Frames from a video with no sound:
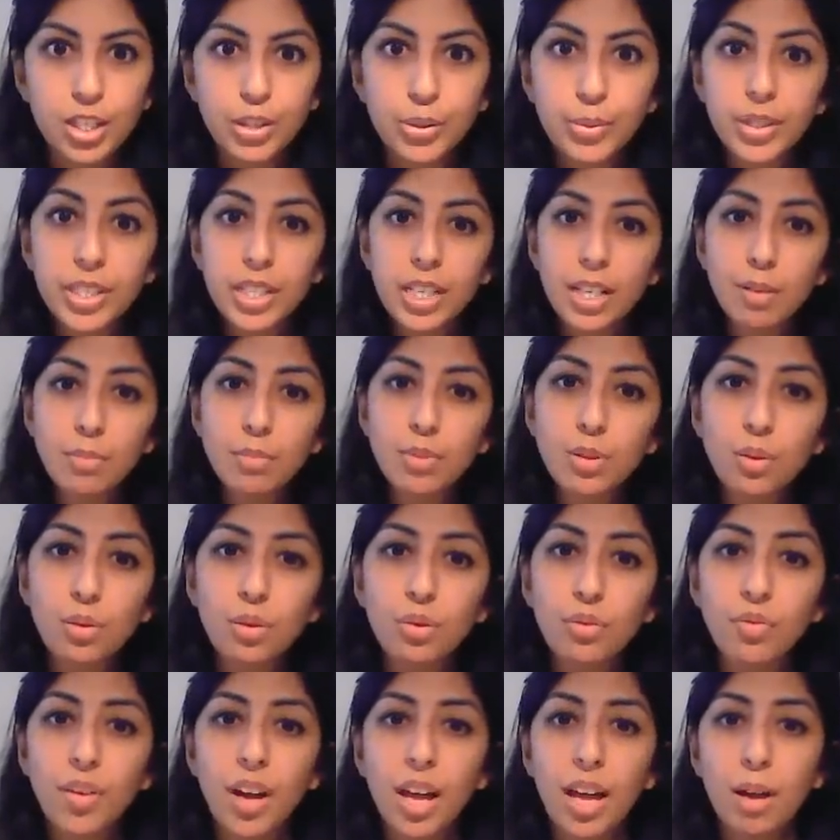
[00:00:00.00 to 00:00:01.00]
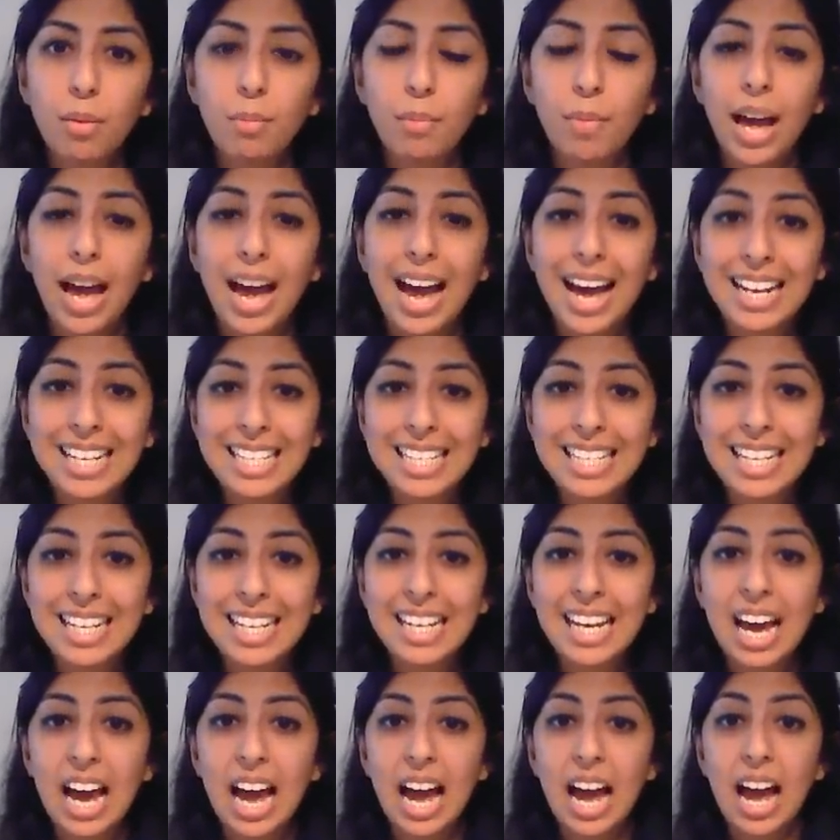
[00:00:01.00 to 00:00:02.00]
So in terms of um,
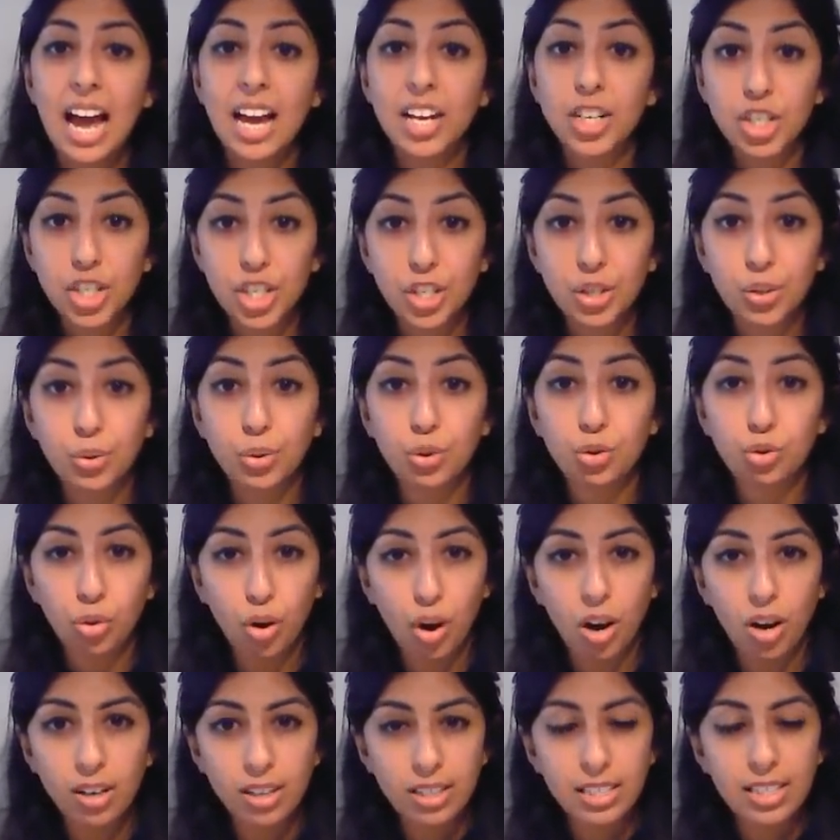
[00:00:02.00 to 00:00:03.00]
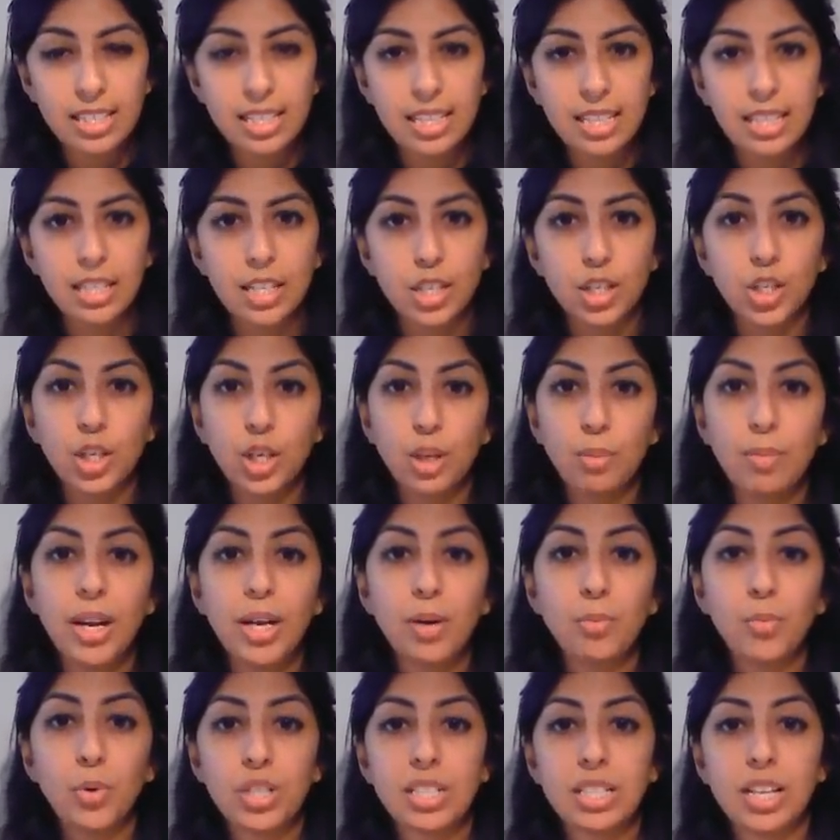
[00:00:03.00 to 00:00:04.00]
anti-anginal drugs, the two
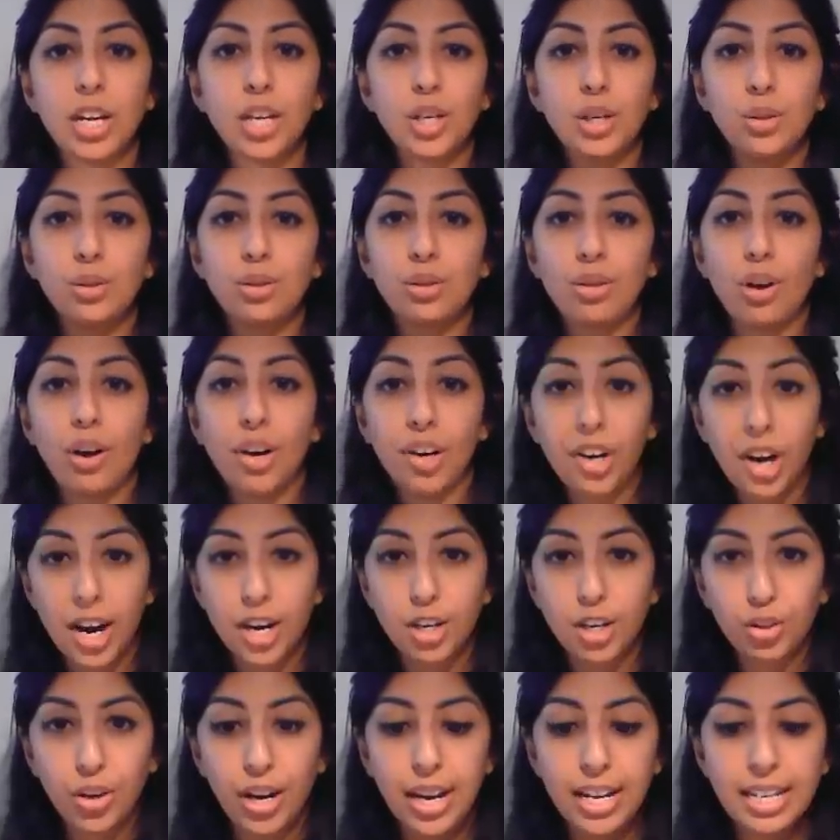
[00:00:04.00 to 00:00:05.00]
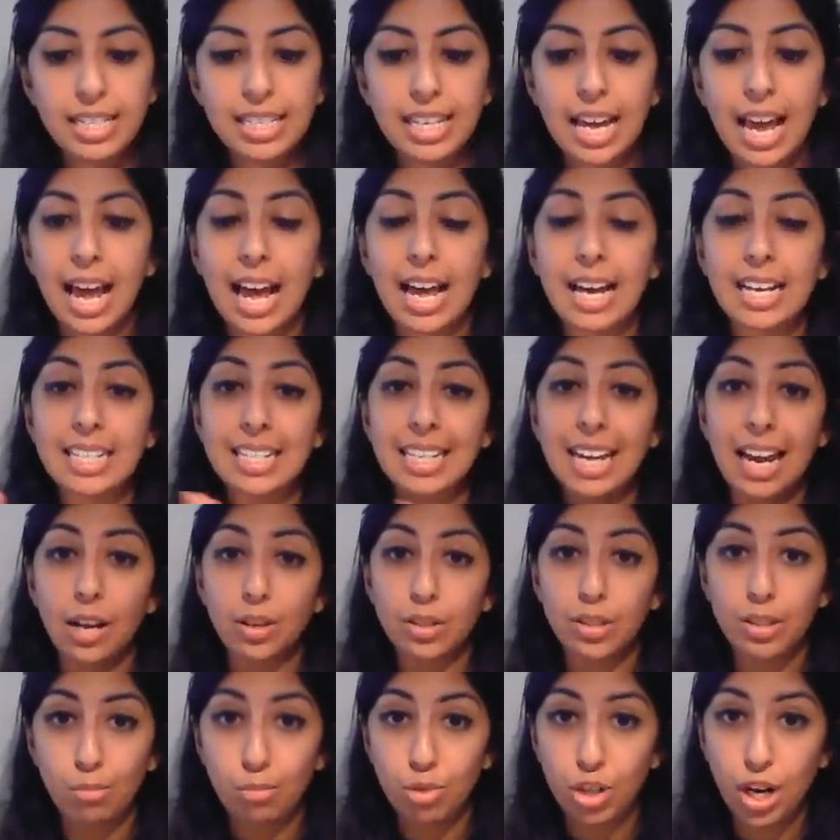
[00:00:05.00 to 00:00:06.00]
main ones that are used are nitrates and
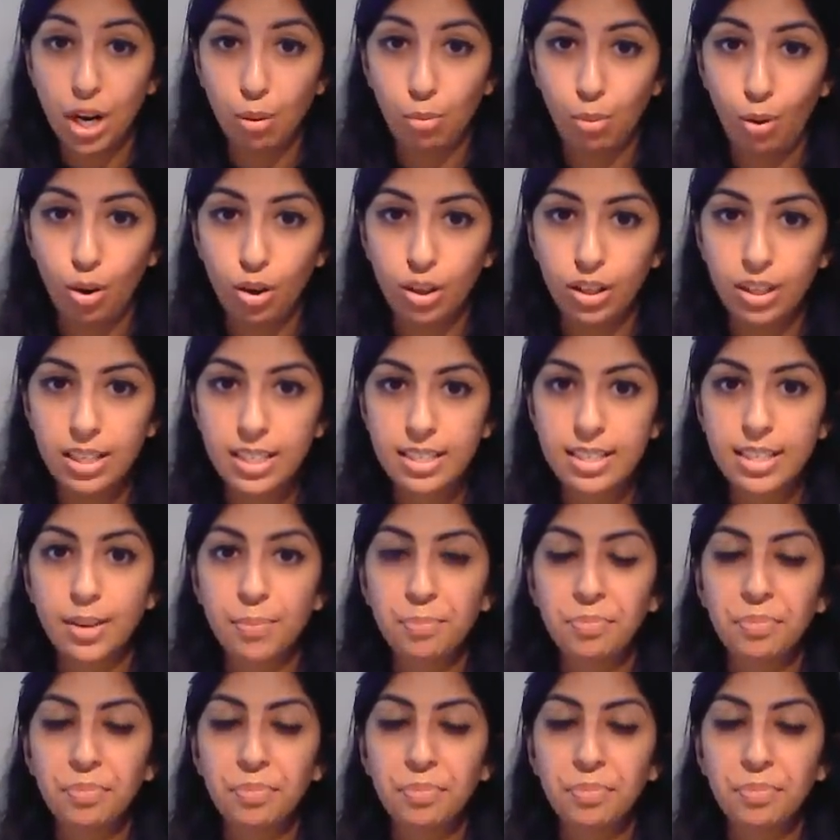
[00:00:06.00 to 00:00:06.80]
calcium channel blockers.